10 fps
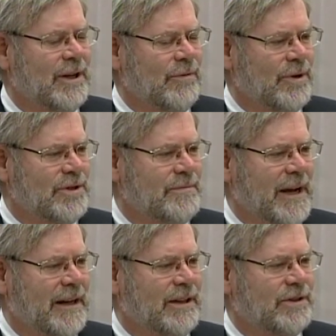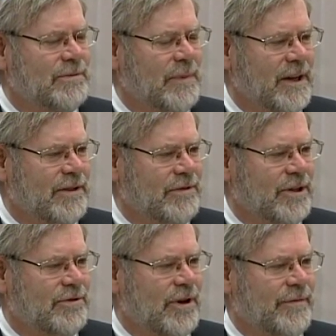was managed by the
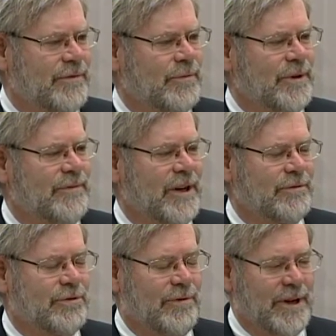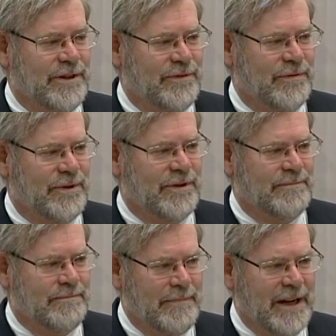treasurer's office. We've now transferred
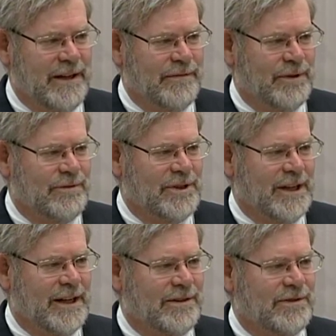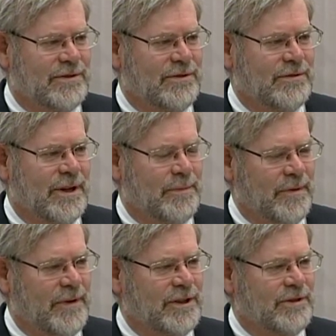many of those tasks to a
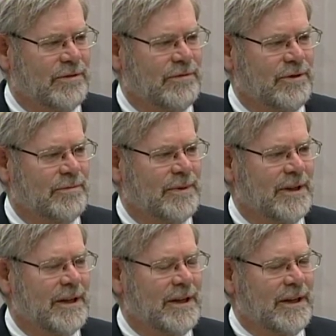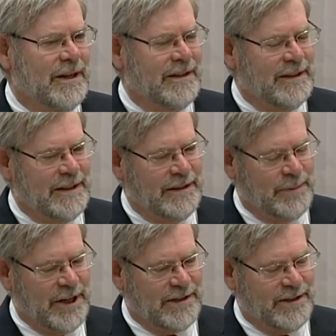professional group, the
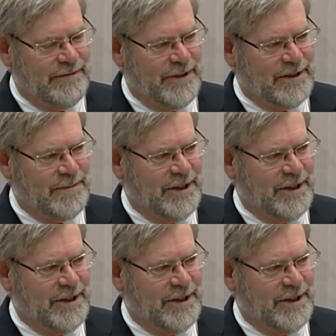Nebraska Investment